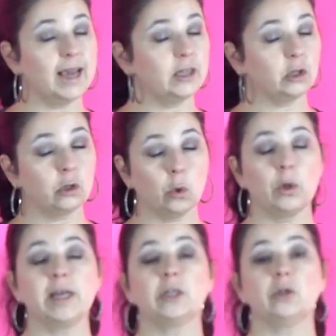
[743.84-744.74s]
is
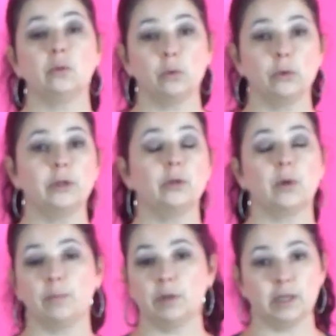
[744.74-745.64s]
going to ruin your
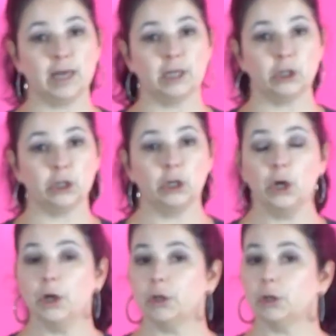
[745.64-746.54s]
reputation,
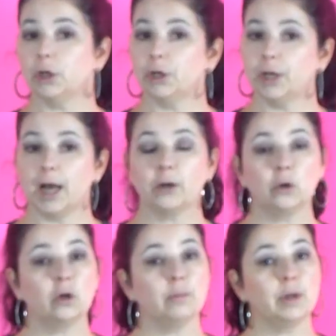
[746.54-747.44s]
you're not
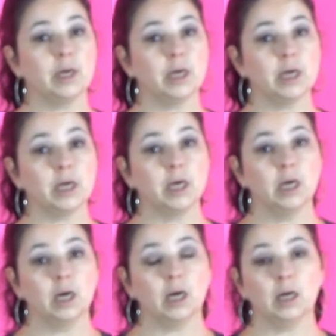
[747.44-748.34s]
going to be
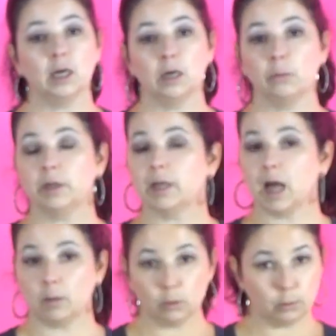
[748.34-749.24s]
a
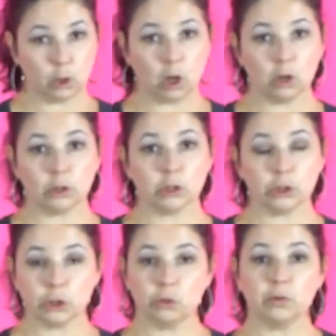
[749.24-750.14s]
reliable blogger
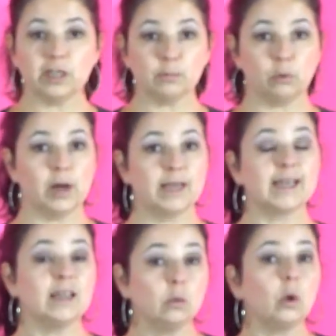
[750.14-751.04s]
to these brands,
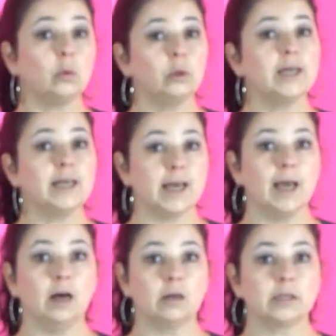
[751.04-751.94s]
and the word will get
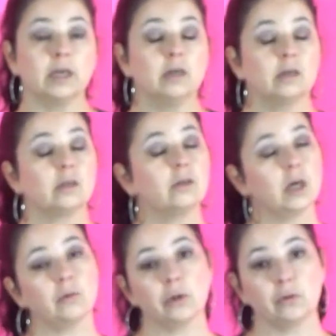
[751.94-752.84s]
out. So
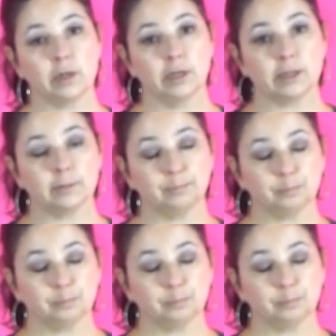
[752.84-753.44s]
don't do this.